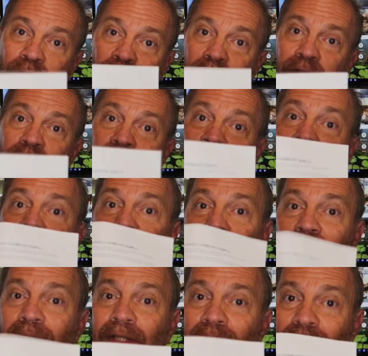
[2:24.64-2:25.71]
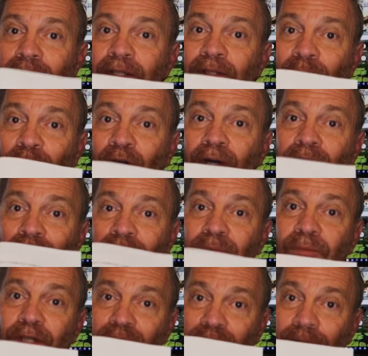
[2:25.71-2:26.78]
triggered this? This is the part that's
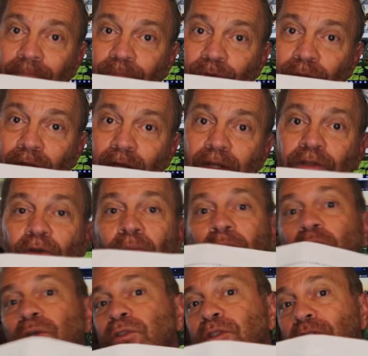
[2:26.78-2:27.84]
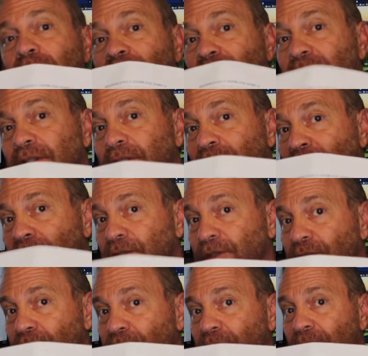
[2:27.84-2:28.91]
missing. Okay, so most additional
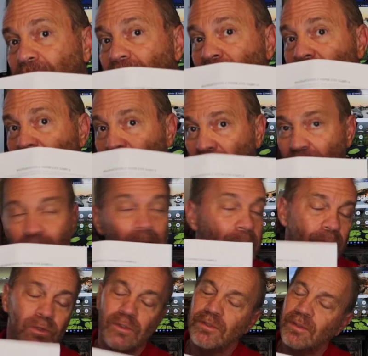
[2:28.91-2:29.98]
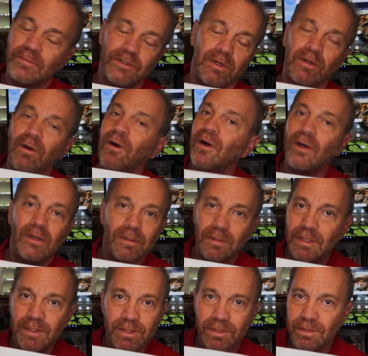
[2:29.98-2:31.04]
insured, all
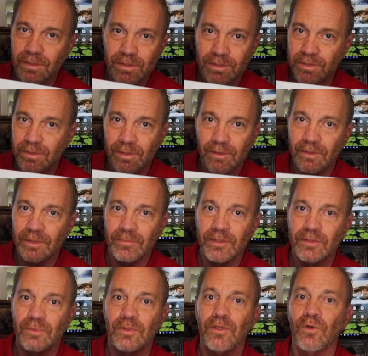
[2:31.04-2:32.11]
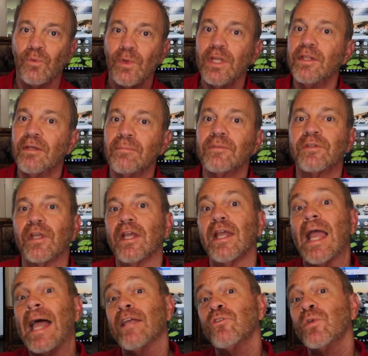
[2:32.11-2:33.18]
additional insured agreements, when you read them,
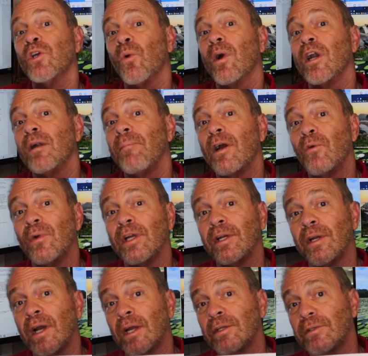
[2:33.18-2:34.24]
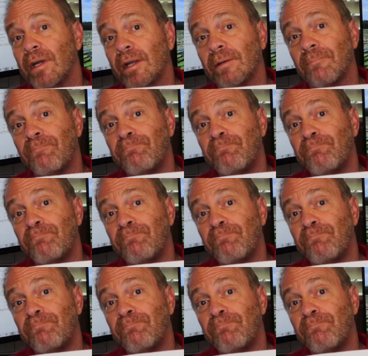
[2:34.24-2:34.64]
say as required by written contract.